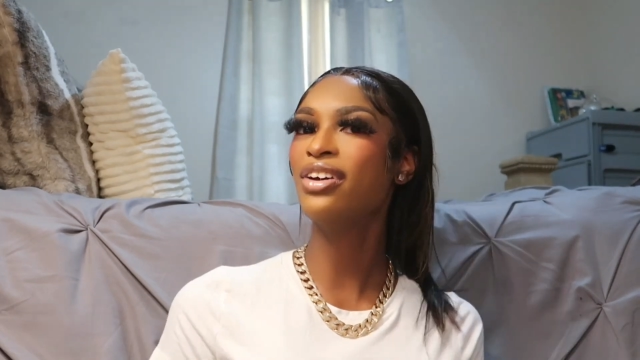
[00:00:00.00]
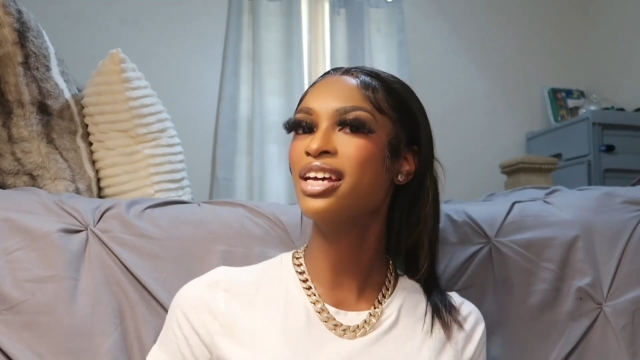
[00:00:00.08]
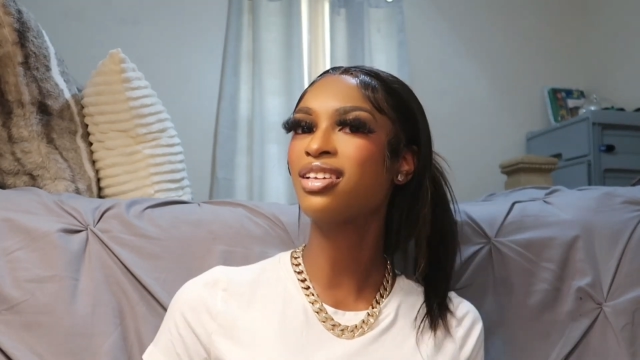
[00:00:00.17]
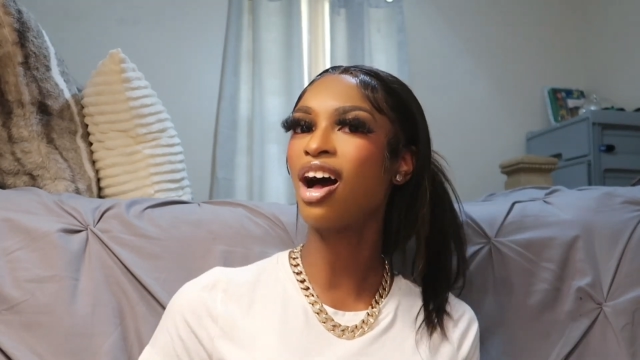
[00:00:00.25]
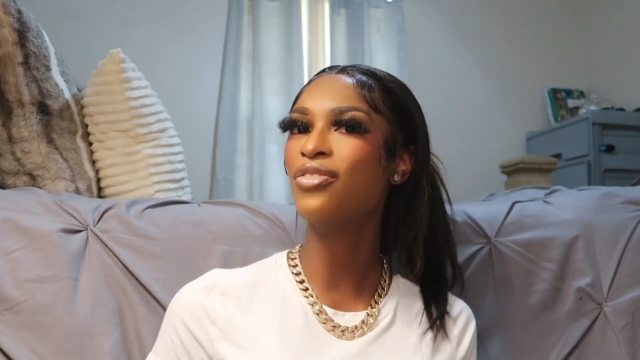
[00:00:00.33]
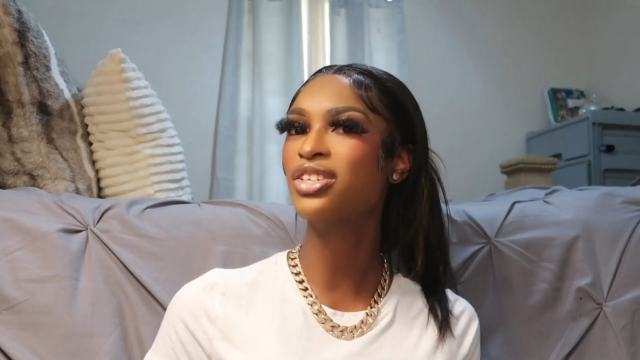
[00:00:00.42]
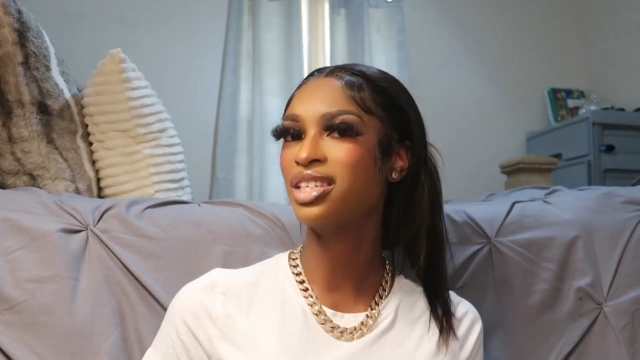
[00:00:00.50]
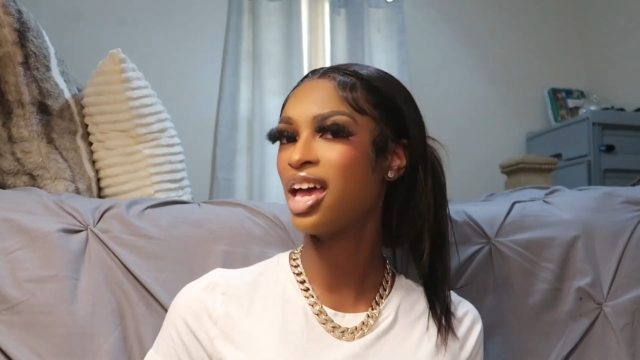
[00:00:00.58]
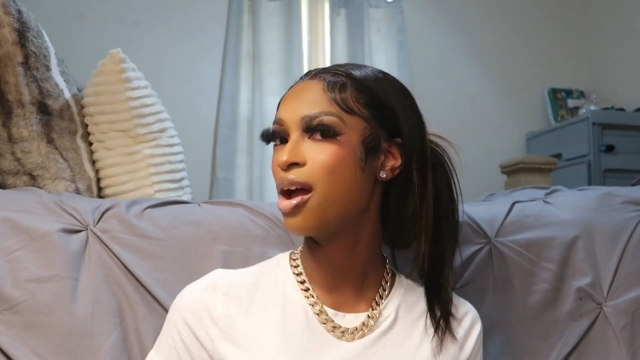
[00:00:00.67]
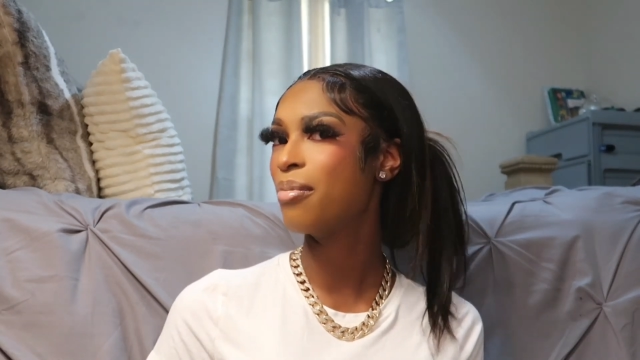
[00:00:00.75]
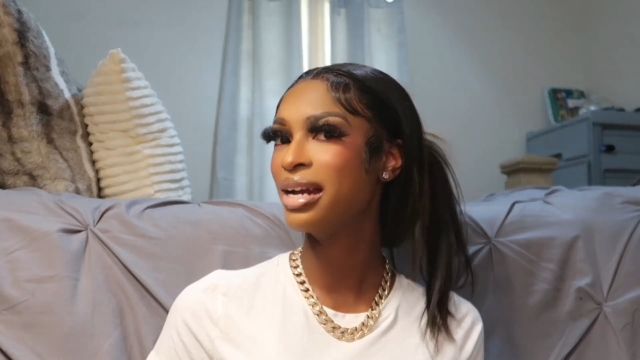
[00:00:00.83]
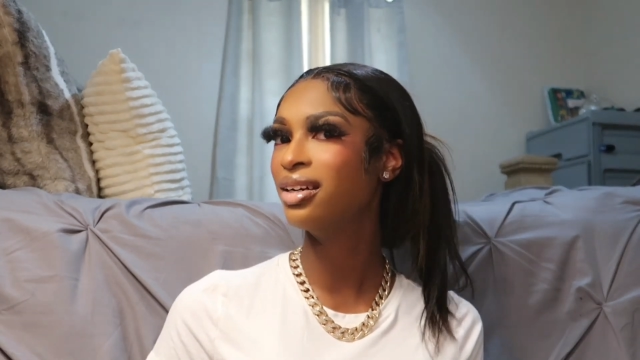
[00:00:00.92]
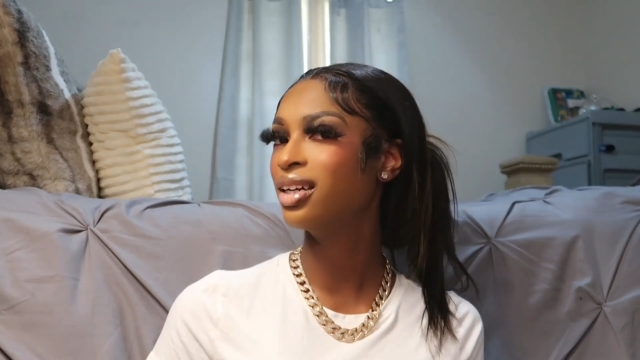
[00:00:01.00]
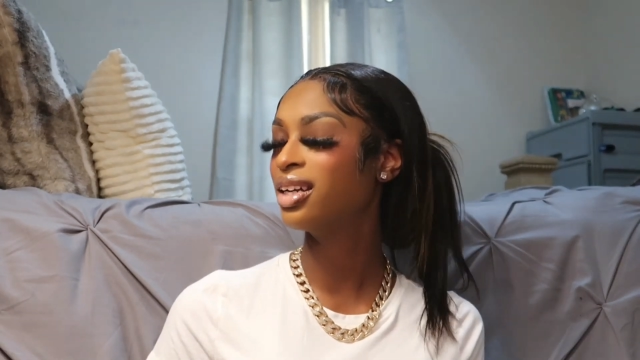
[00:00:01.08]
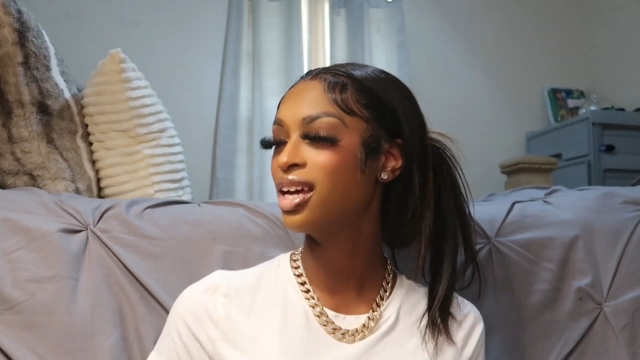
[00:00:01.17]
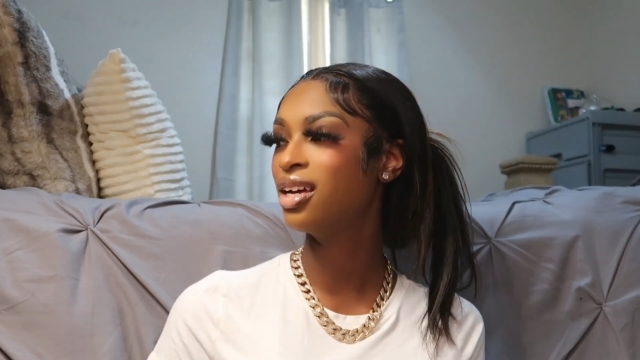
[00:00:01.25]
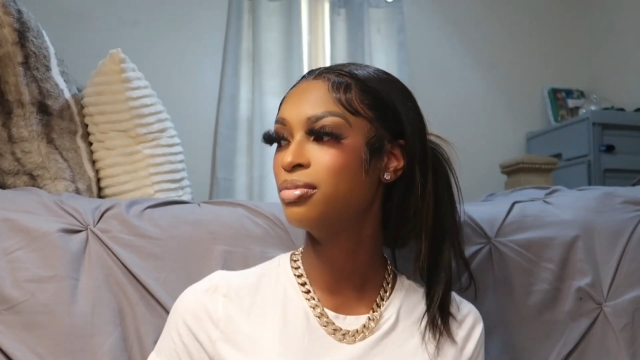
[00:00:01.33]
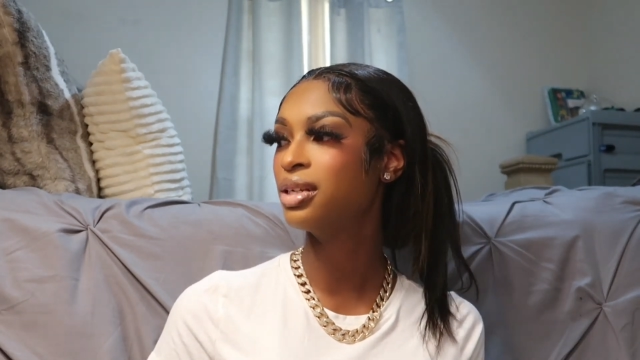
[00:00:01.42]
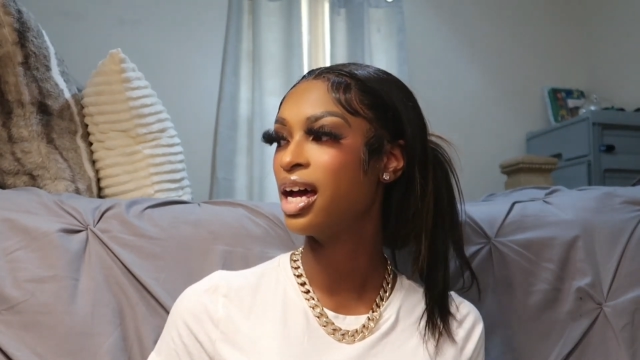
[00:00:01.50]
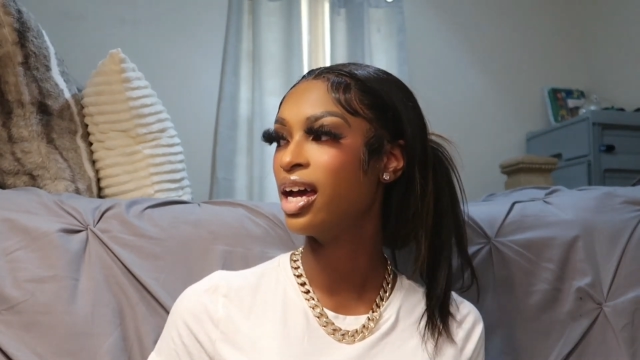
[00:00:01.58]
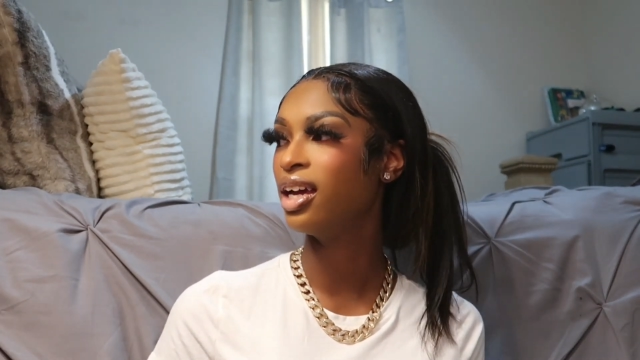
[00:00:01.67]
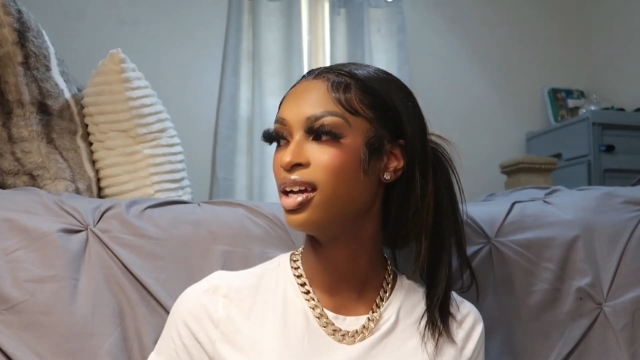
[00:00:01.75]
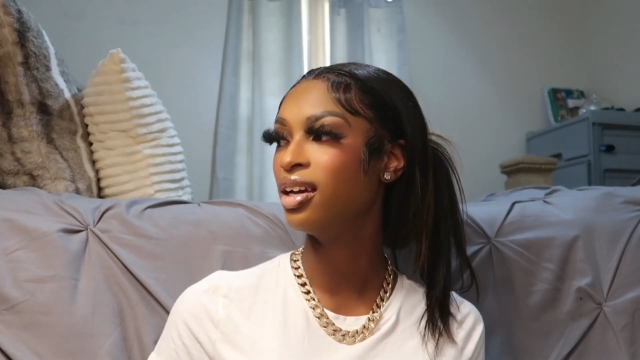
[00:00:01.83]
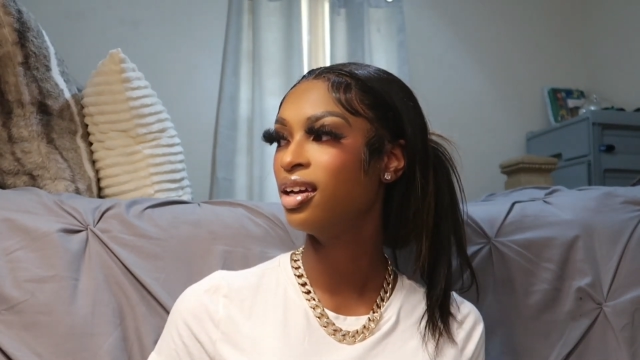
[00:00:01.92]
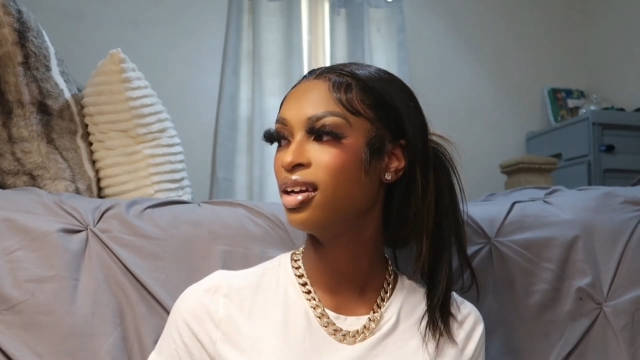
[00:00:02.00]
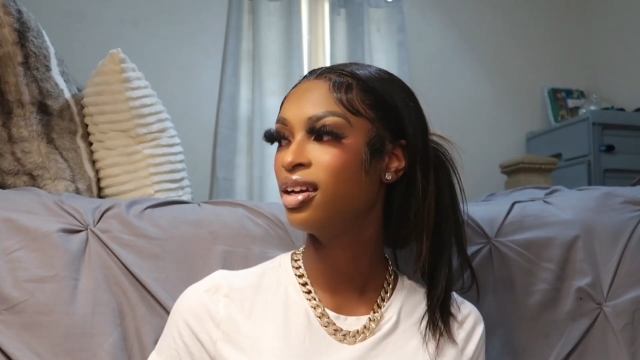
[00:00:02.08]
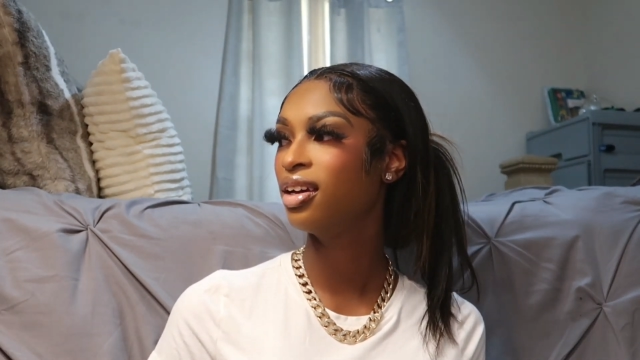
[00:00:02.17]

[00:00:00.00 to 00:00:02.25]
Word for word: even his officers, everybody looking at him like,